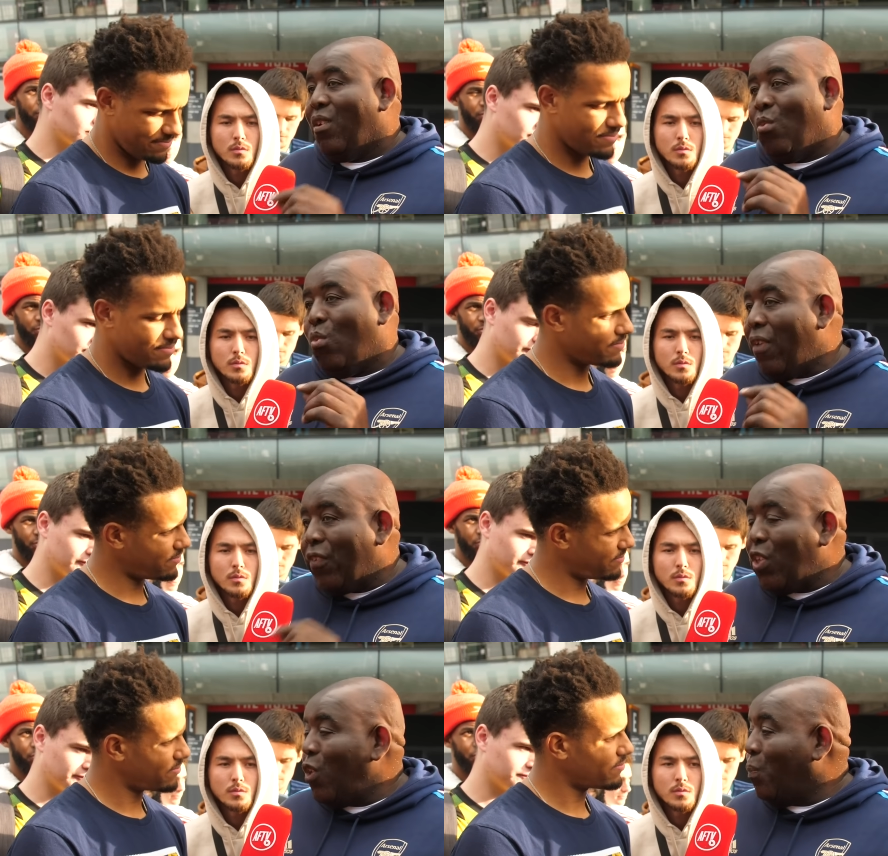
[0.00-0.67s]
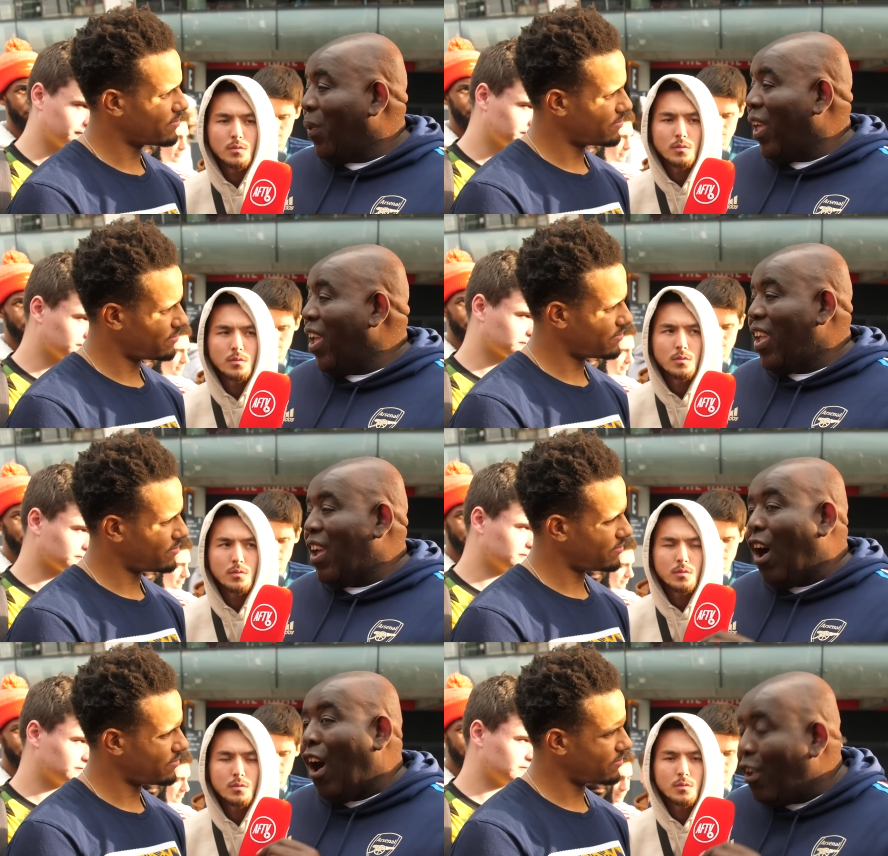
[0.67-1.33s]
Speaker 1: Whether you
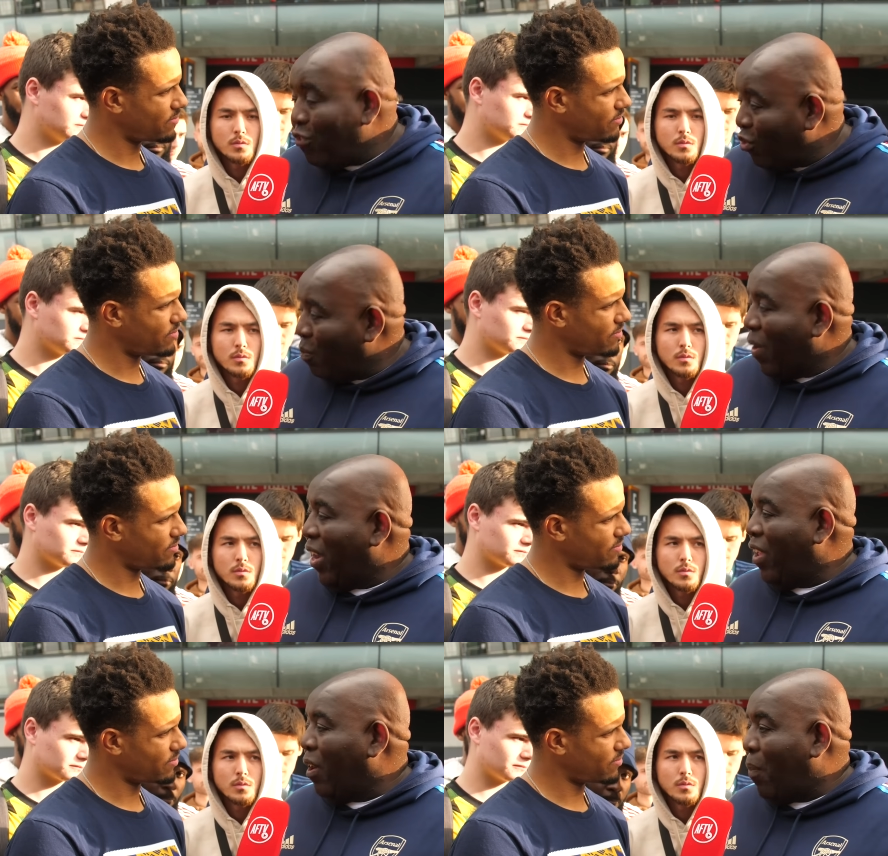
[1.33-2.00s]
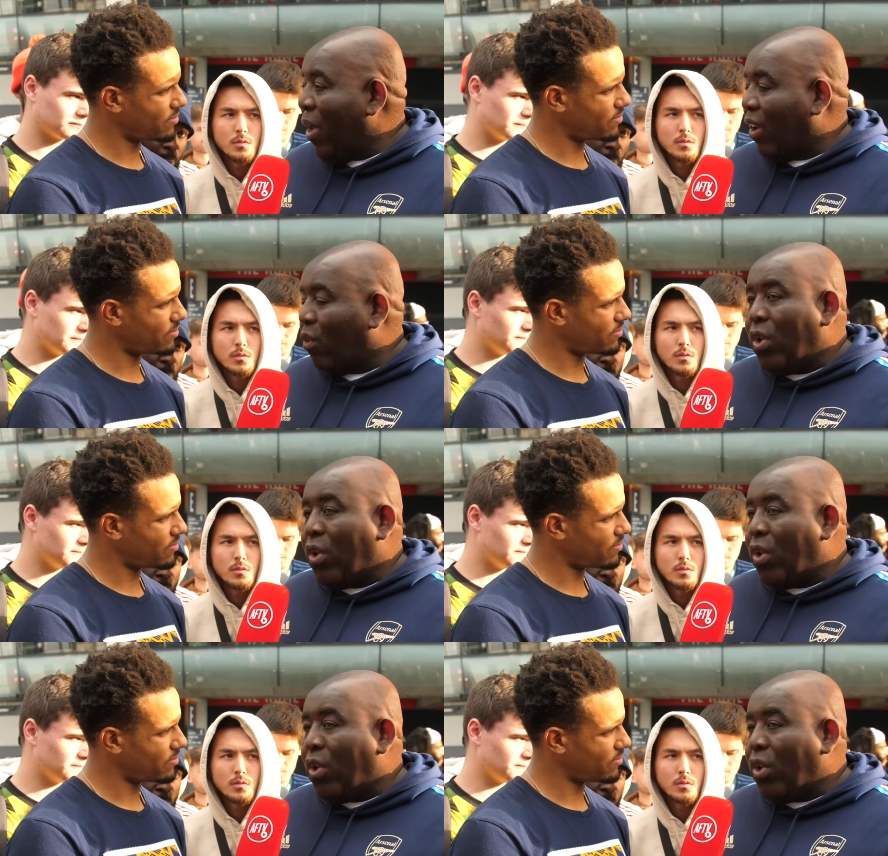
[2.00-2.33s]
play 100 man at the back,